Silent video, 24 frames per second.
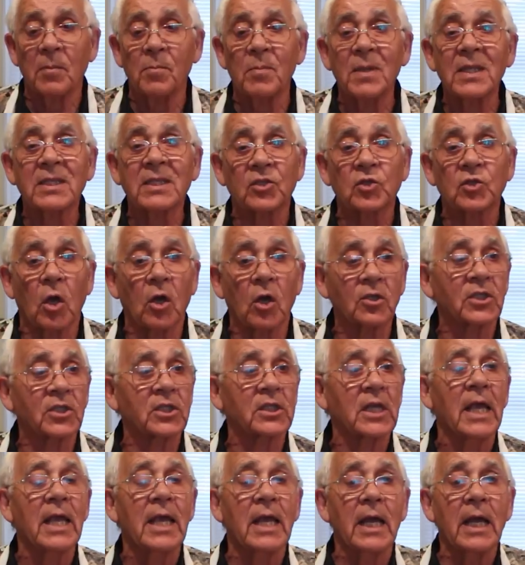the meat
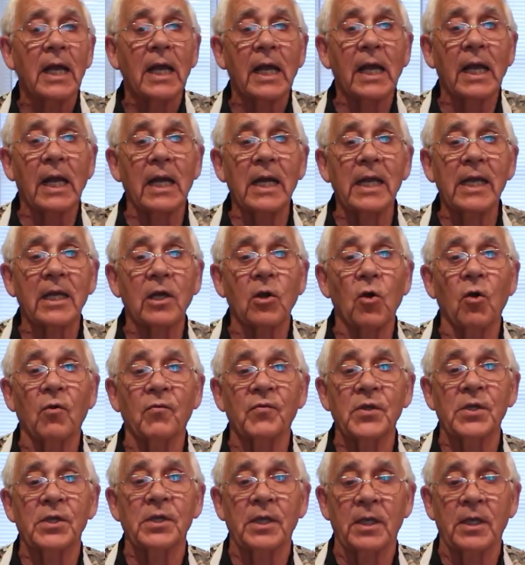sauce, click over